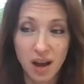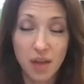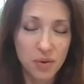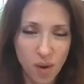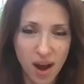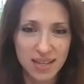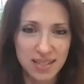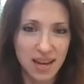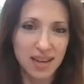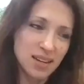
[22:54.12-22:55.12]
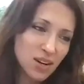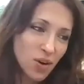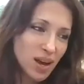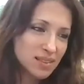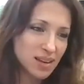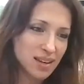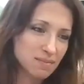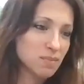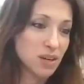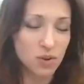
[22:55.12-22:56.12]
Otherwise,
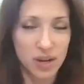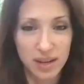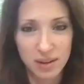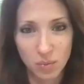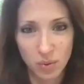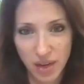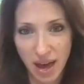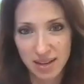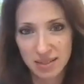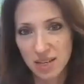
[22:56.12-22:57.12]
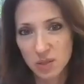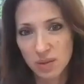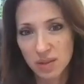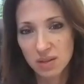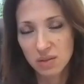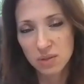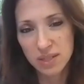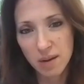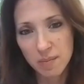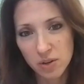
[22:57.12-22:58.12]
I agree with that assessment. Those
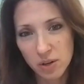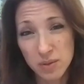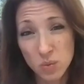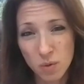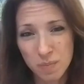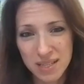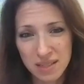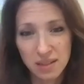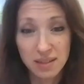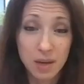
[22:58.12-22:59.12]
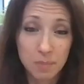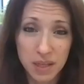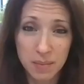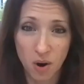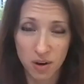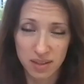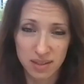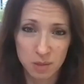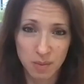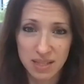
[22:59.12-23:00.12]
settlement agreements work basically like plea
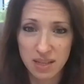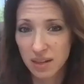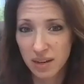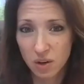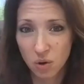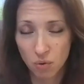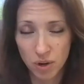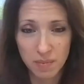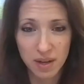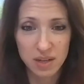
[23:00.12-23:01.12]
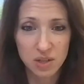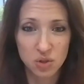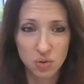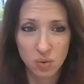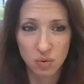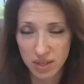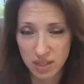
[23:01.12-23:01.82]
bargains. It's basically an agreement to a